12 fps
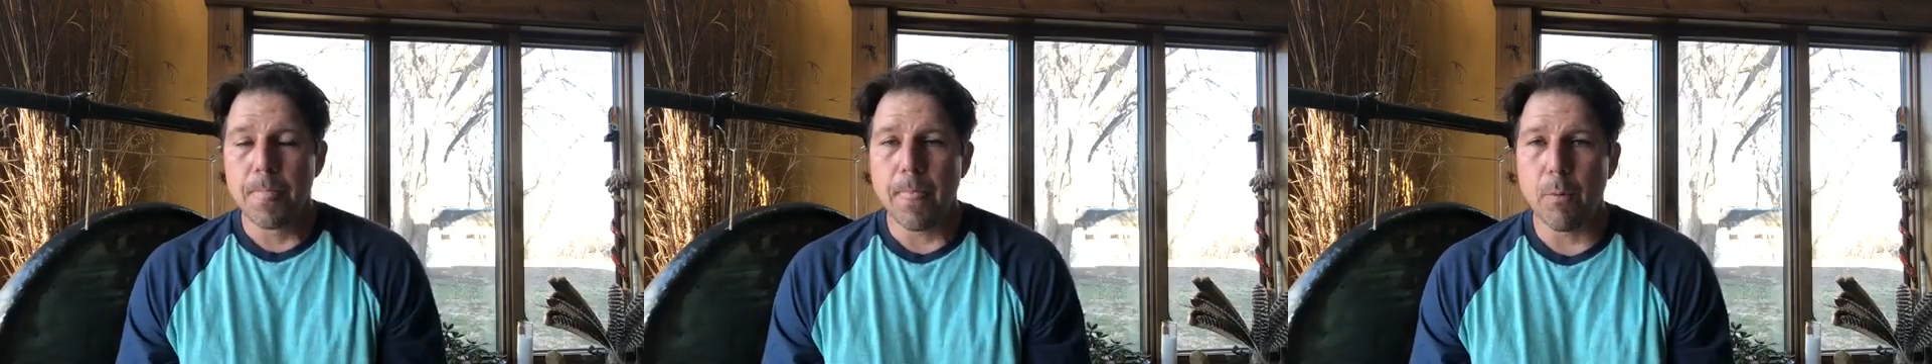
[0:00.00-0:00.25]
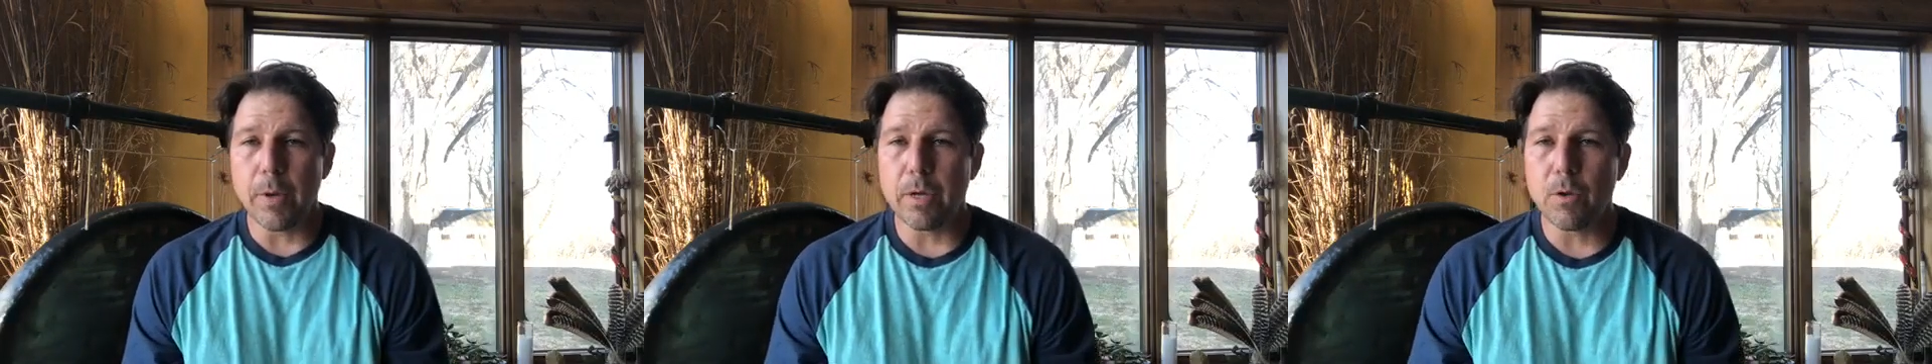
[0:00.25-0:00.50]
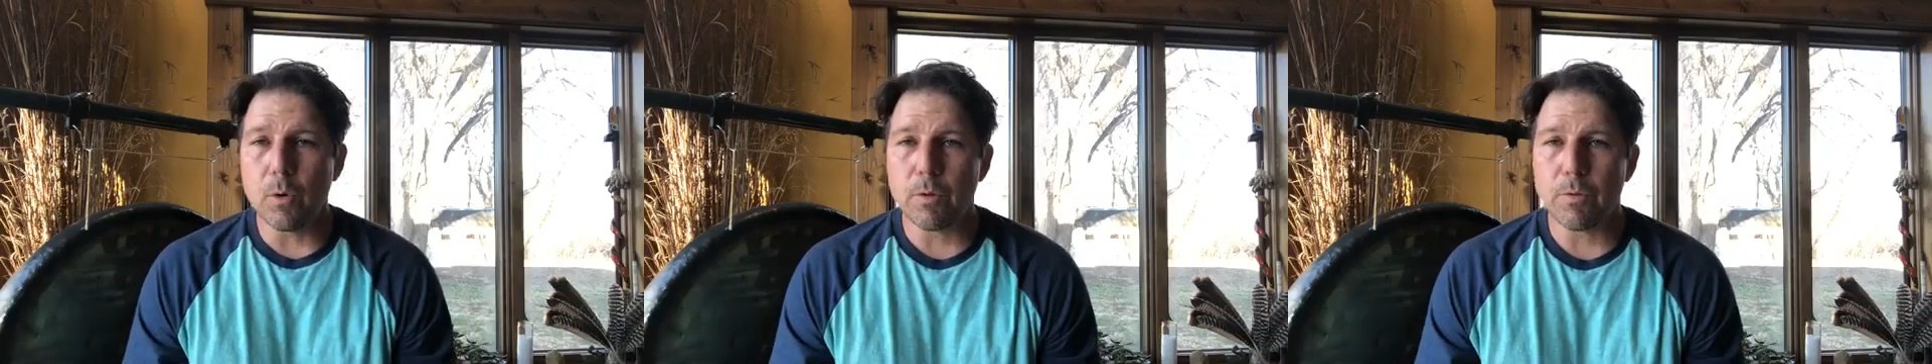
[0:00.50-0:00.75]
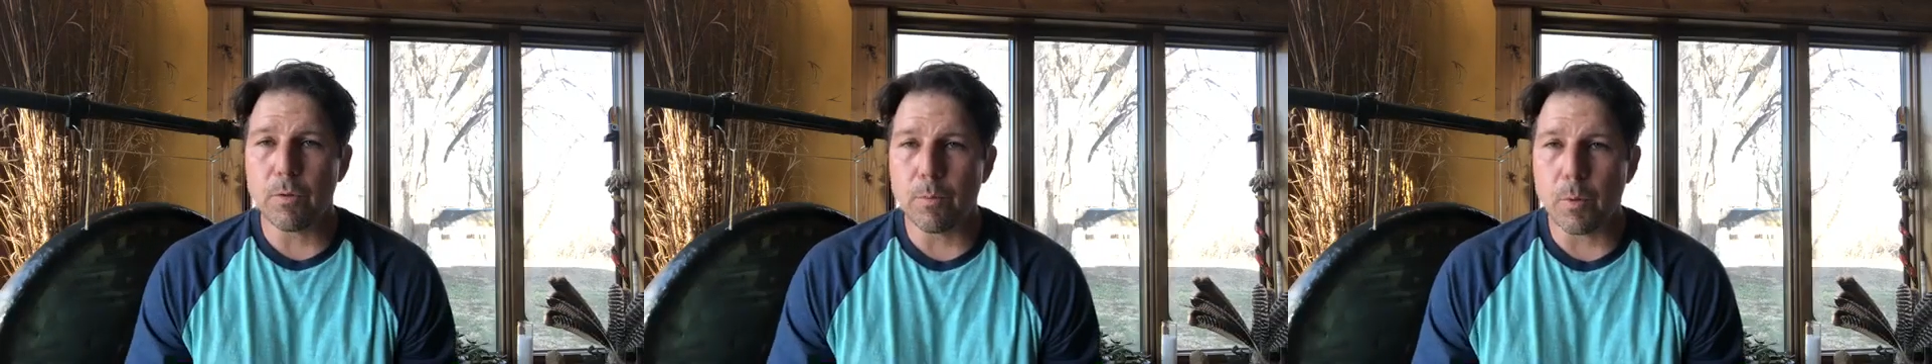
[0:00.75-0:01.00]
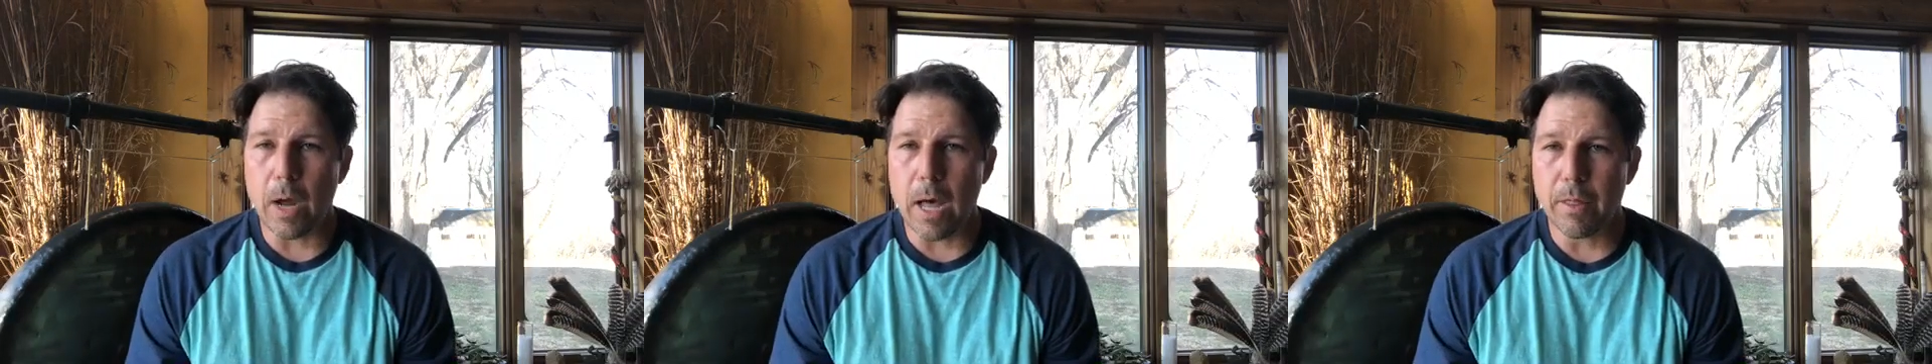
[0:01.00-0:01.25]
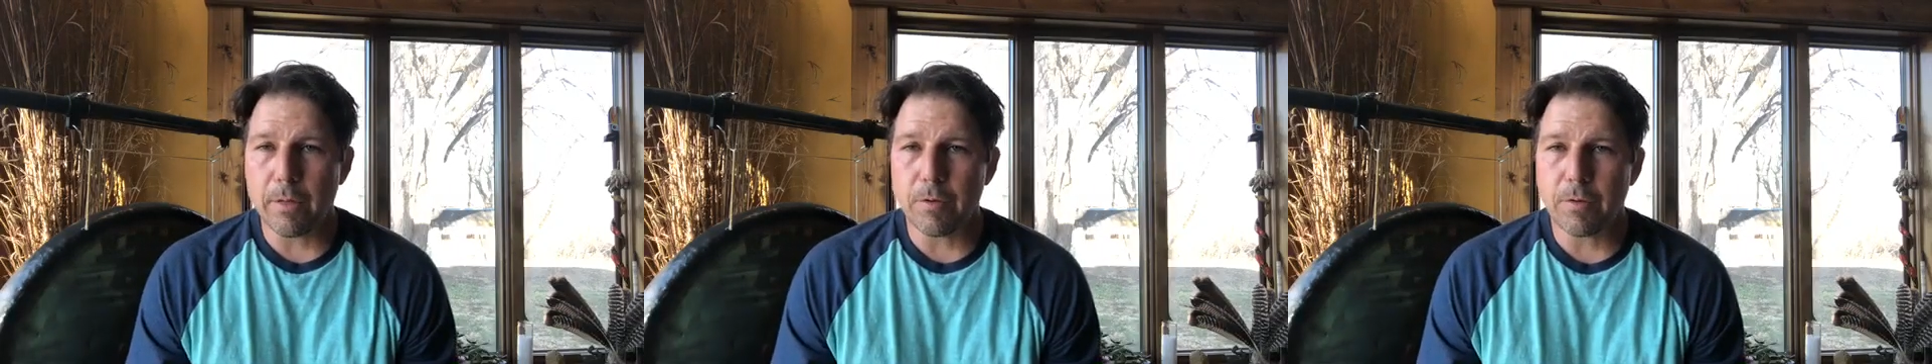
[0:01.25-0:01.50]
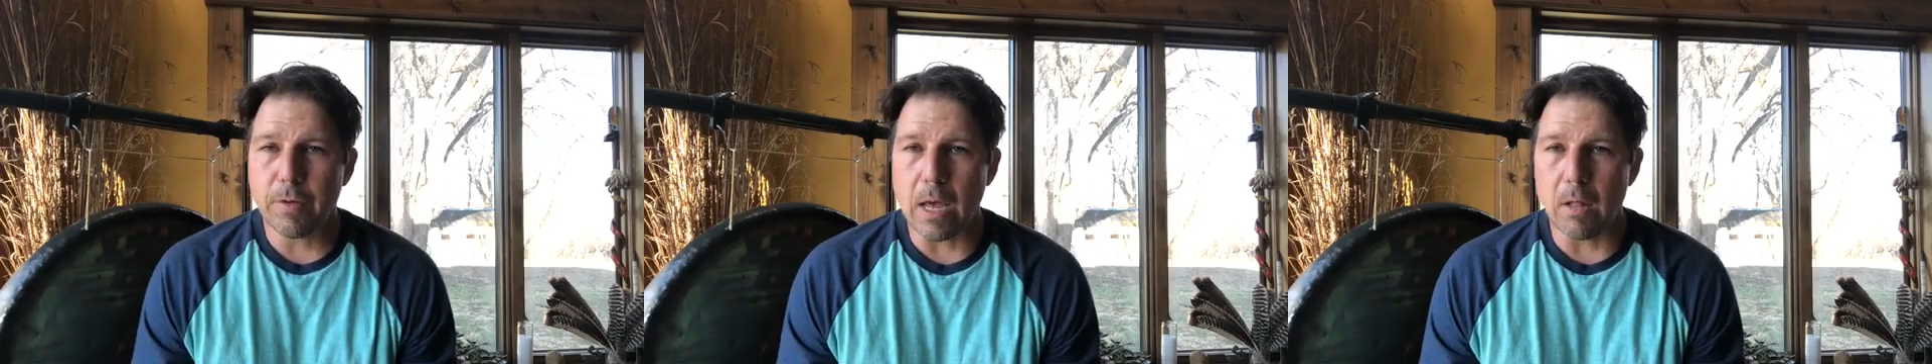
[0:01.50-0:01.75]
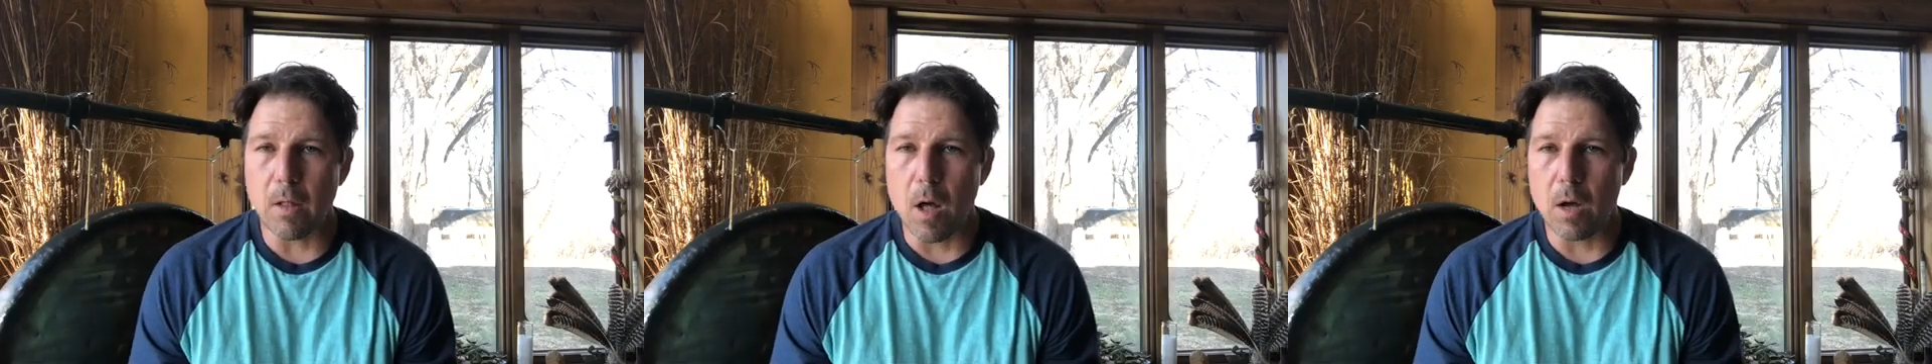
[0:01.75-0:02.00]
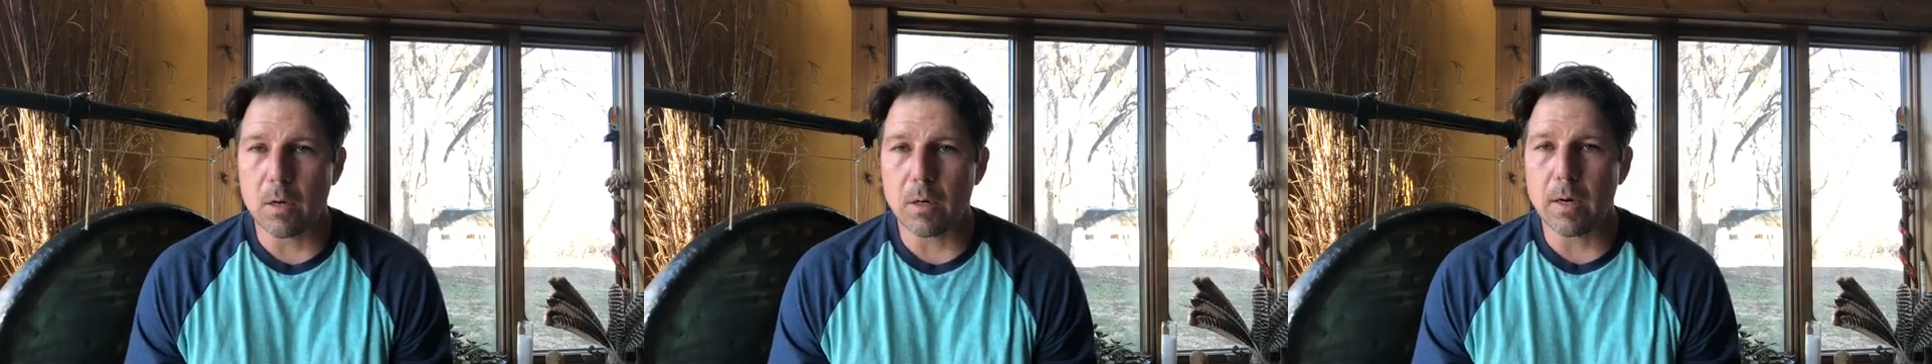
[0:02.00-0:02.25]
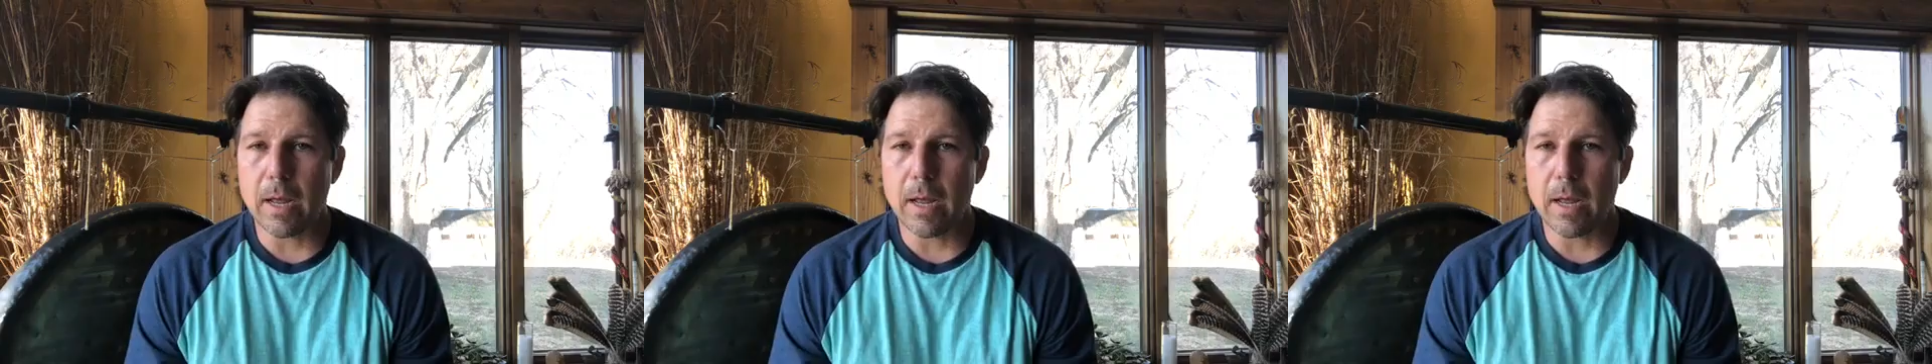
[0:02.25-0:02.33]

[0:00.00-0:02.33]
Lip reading: And we can do it through the breath, just that longer